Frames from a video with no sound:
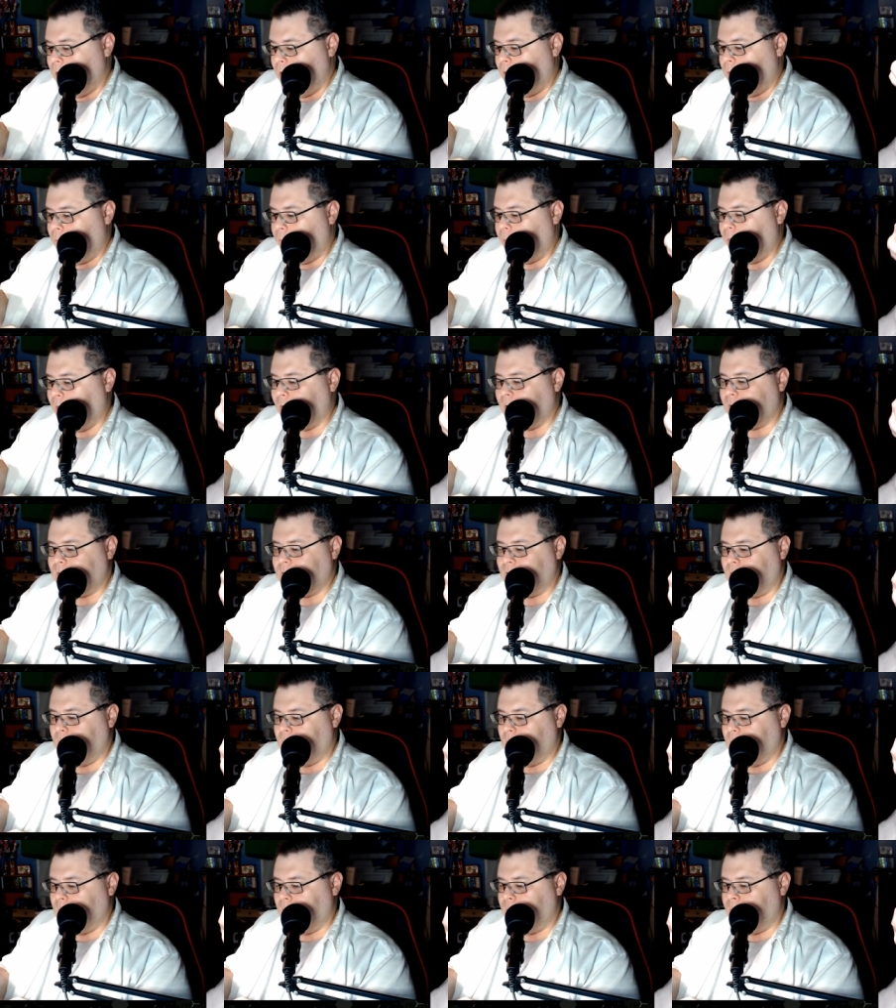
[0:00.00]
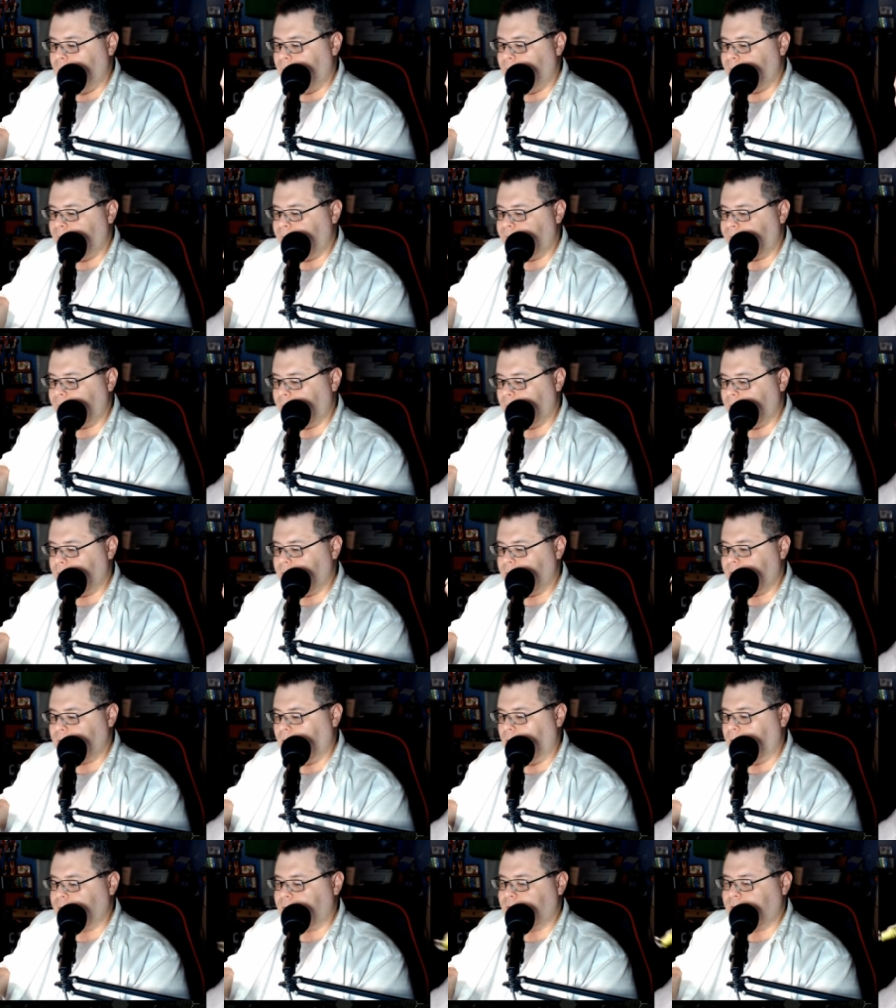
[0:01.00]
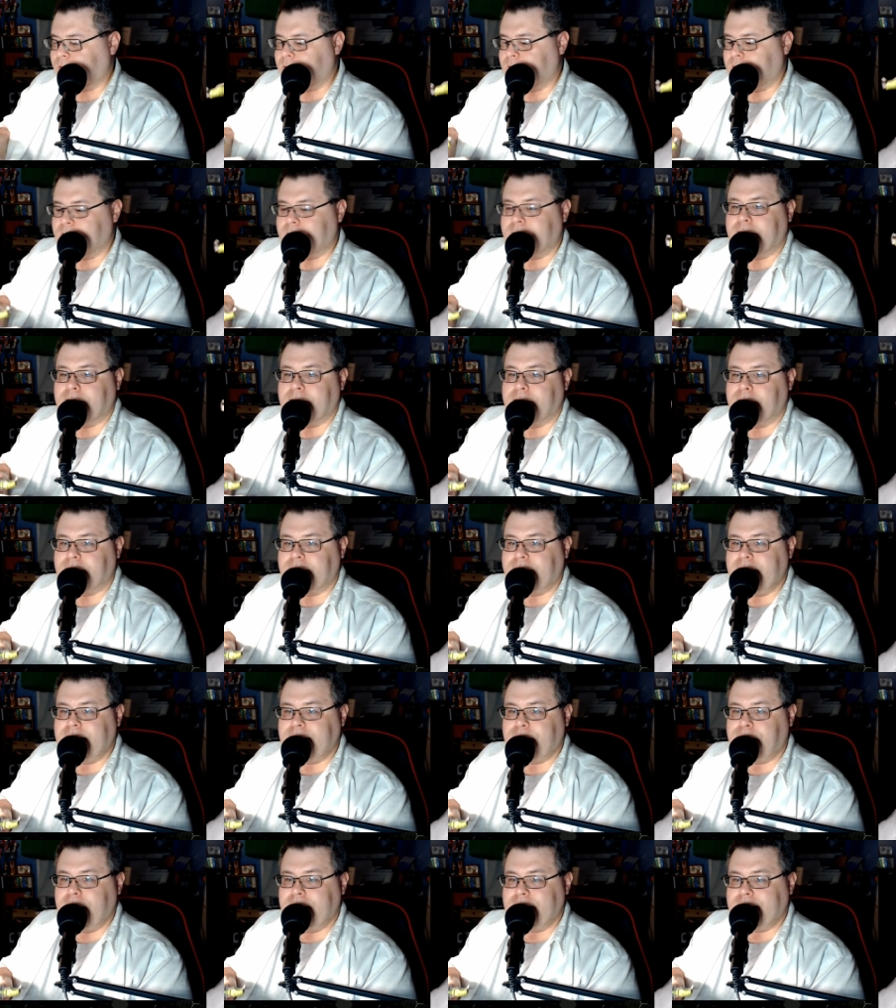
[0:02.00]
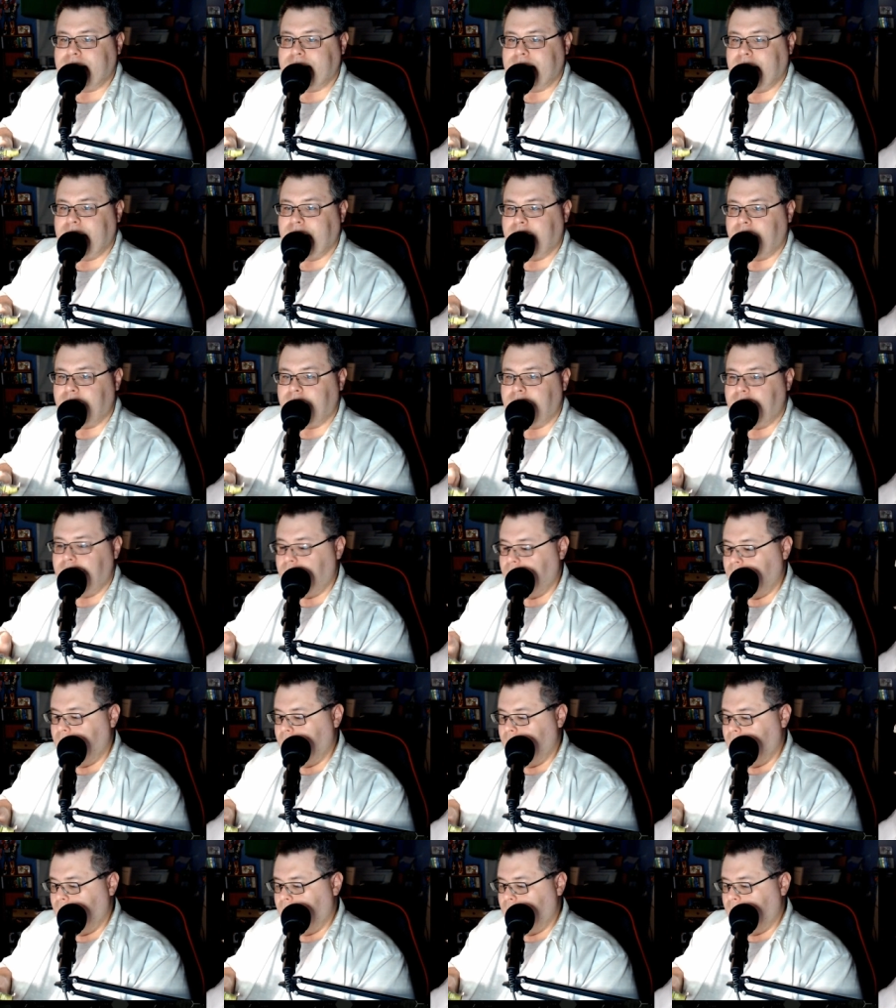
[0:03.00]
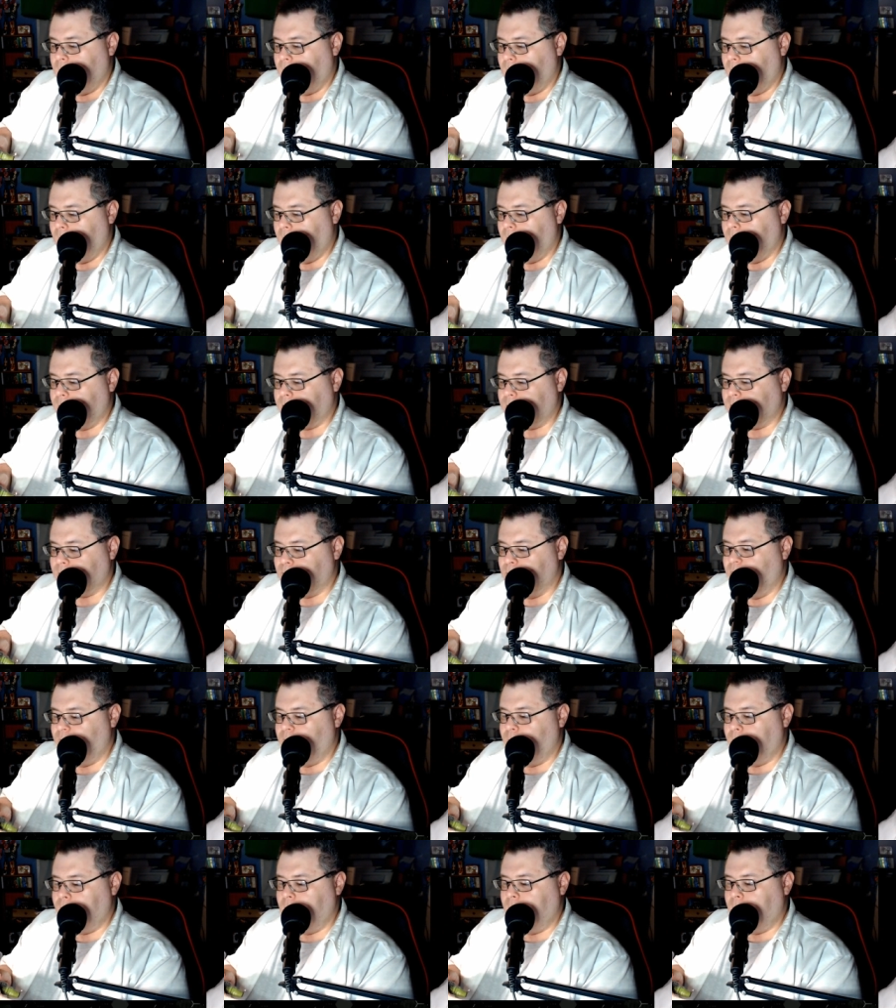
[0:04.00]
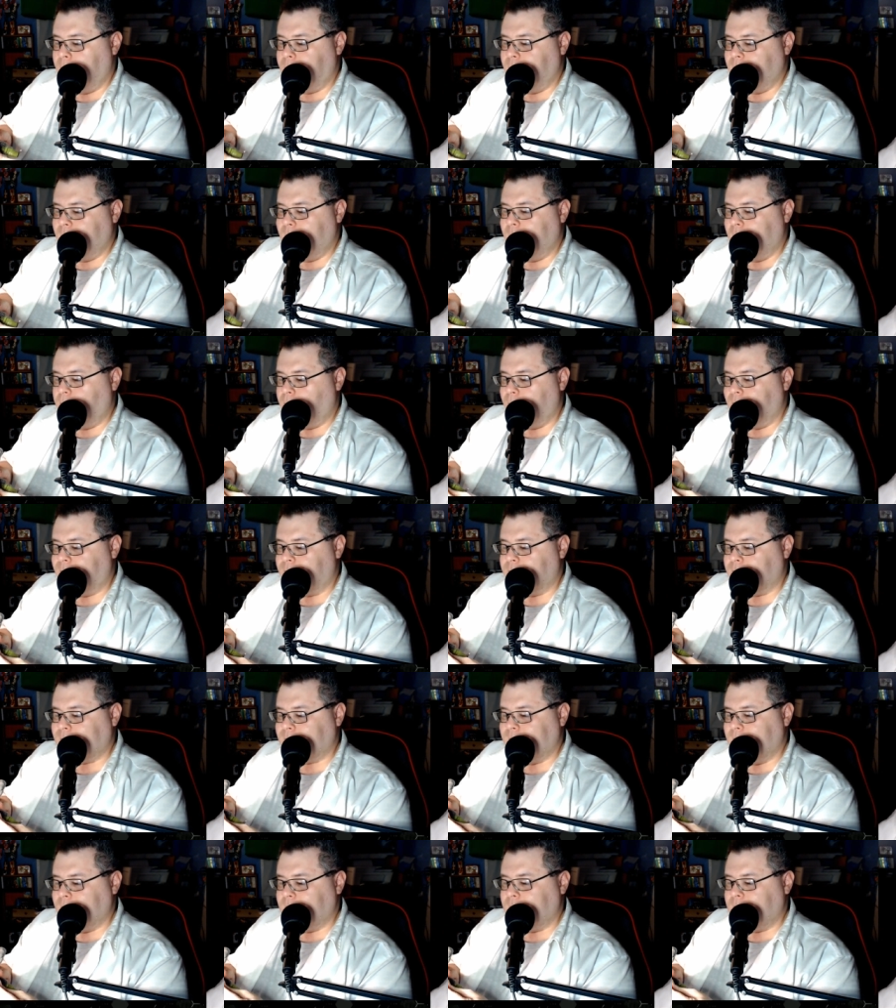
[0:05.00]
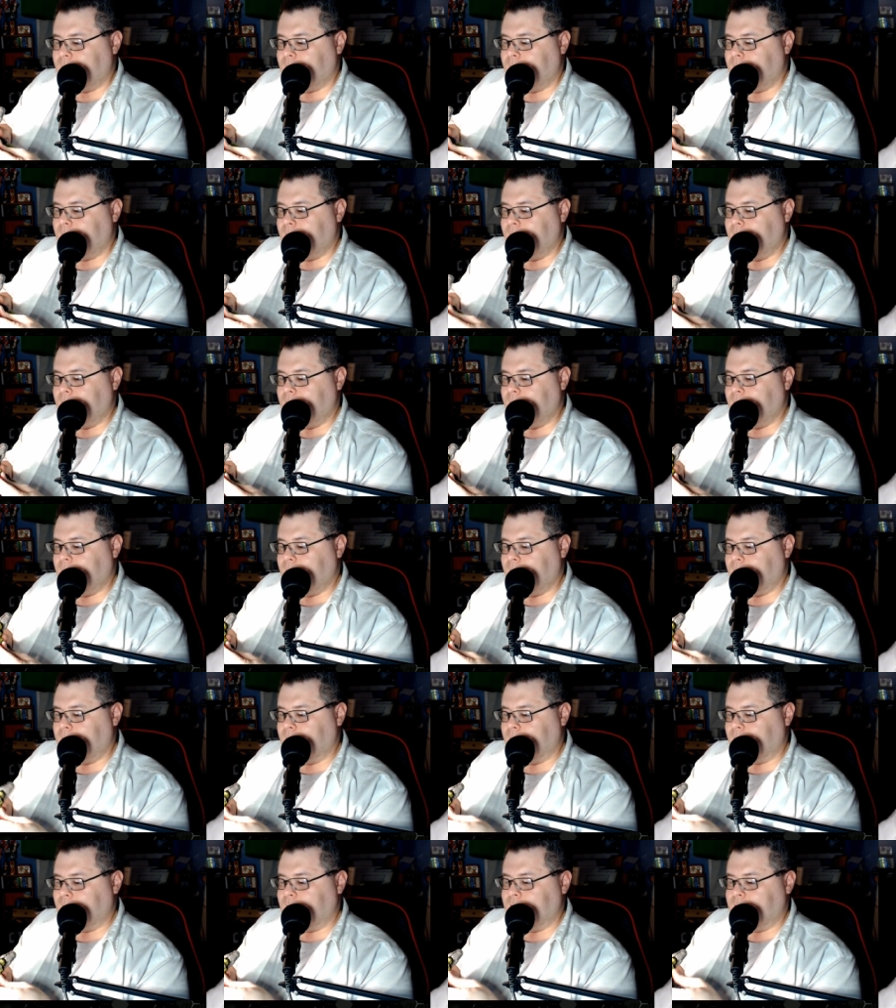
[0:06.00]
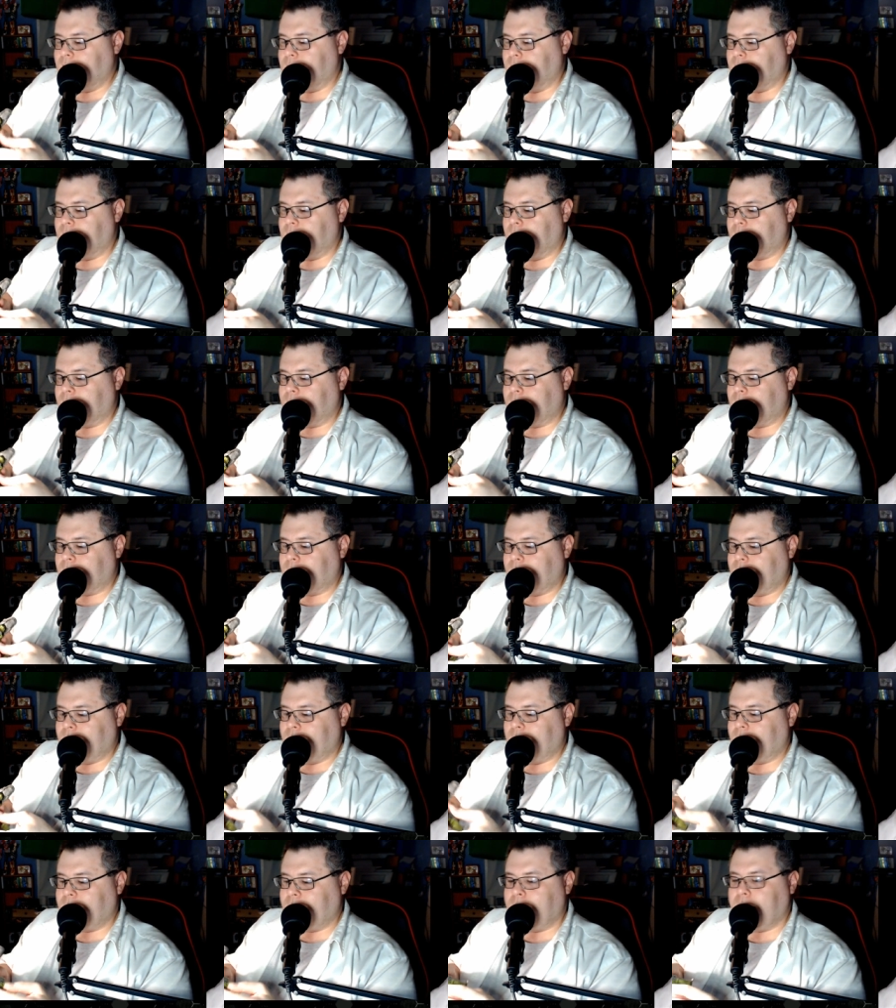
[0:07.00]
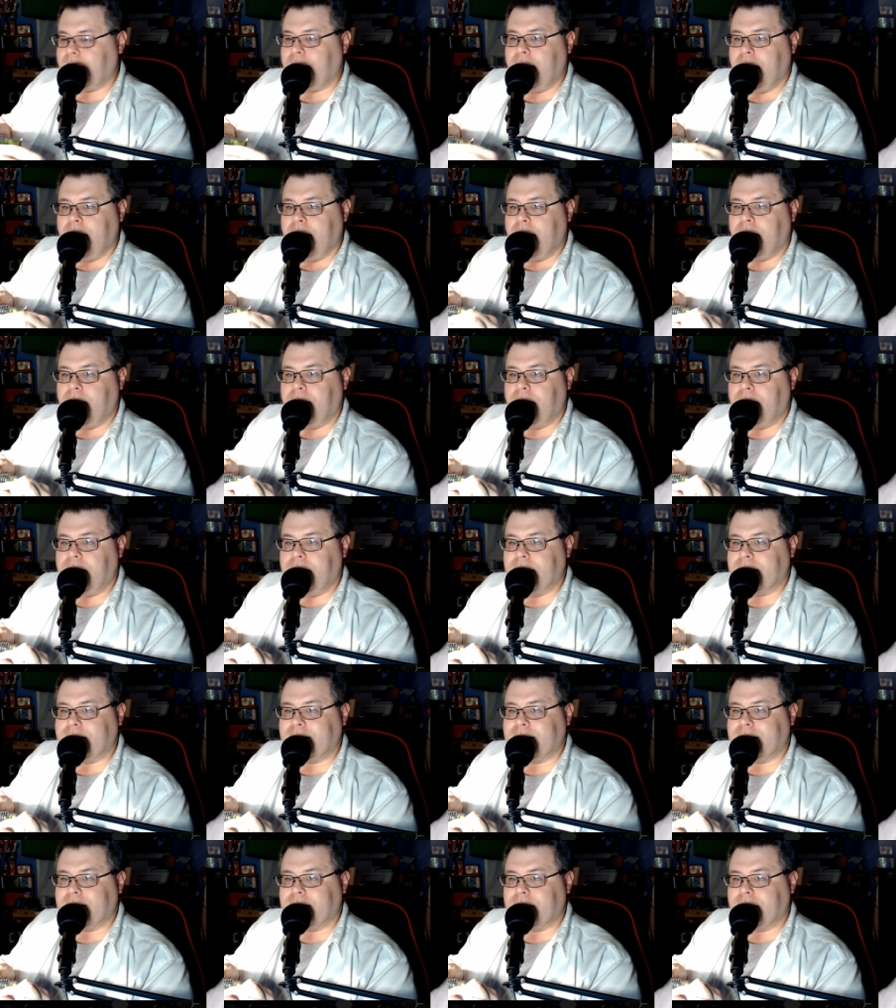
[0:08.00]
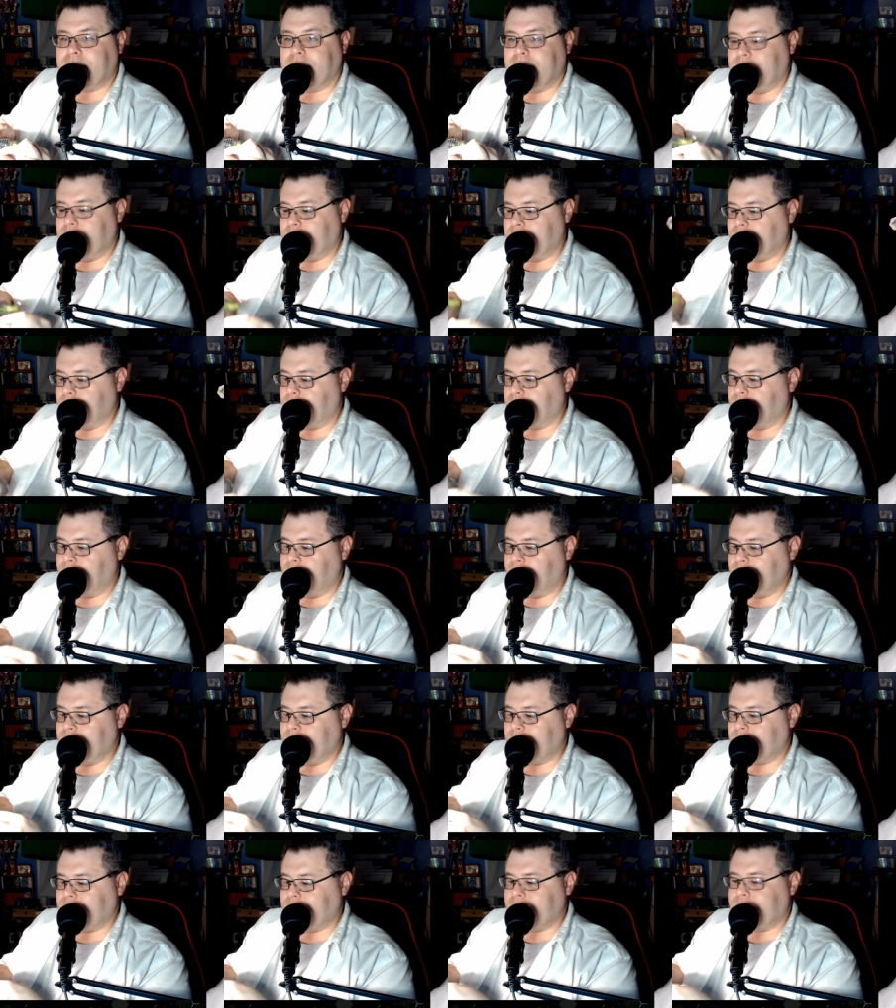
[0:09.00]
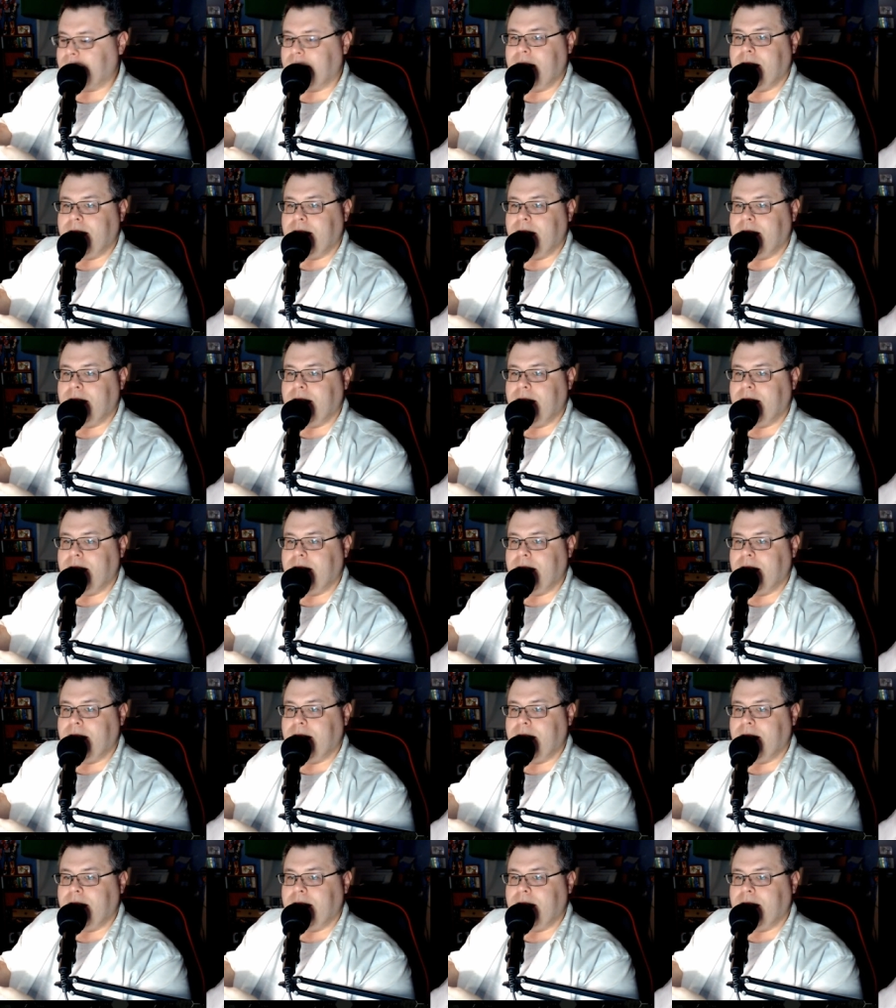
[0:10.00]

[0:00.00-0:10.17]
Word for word: But so there's these pieces here, just move them up and out of the way for a sec. You're gonna click this to do this.